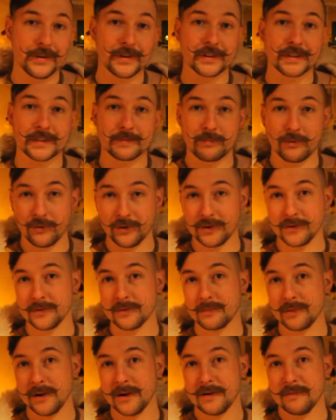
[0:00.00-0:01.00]
been
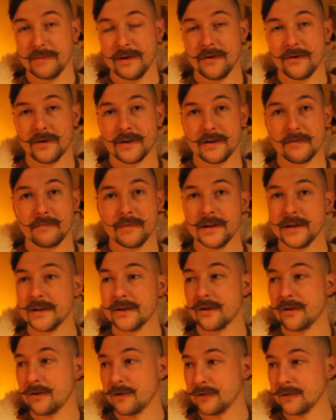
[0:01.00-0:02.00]
spoiled by American
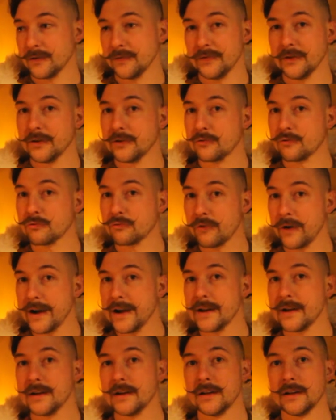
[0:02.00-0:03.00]
mead. All of the
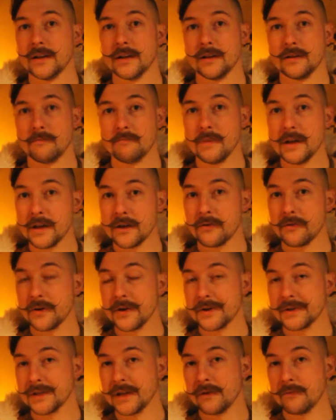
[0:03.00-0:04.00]
great
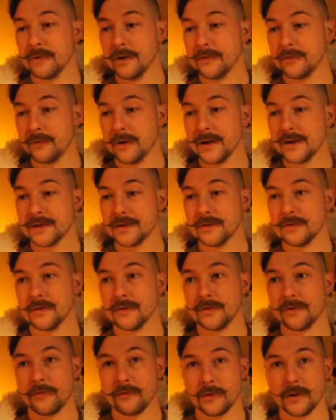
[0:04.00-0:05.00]
meaderies that we've went to
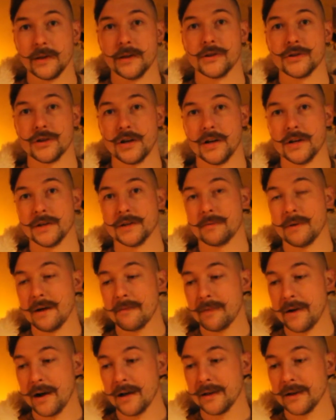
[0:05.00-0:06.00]
have really changed my
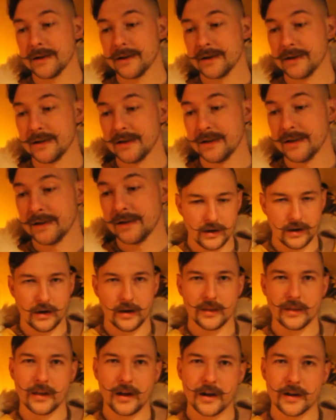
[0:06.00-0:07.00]
palate.
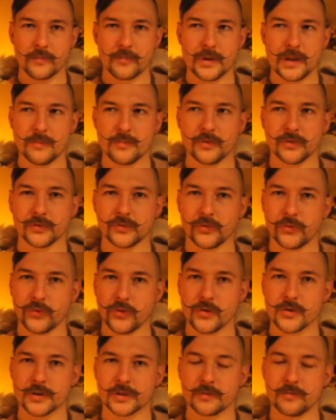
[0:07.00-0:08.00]
A lot of people's
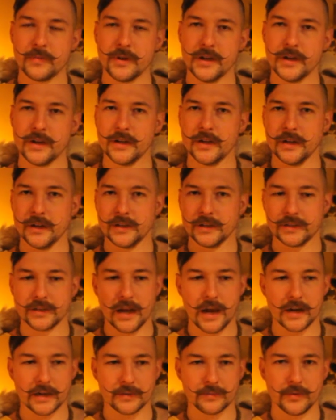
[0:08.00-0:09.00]
first mead is
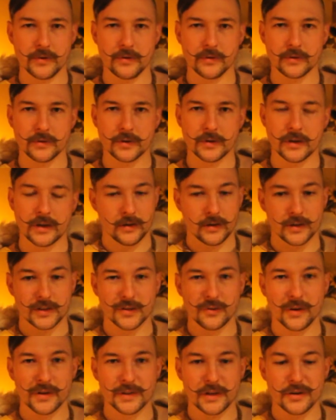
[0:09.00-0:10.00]
Dansk Mjød.
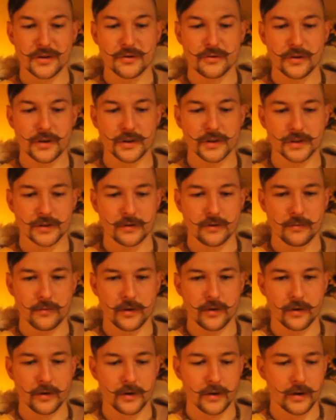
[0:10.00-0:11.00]
So as a new
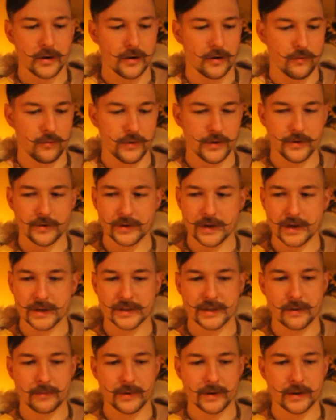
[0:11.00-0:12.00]
consumer, when you taste
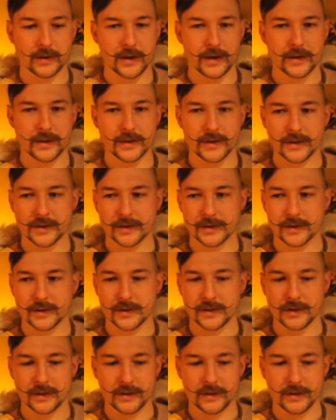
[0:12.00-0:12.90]
something like this,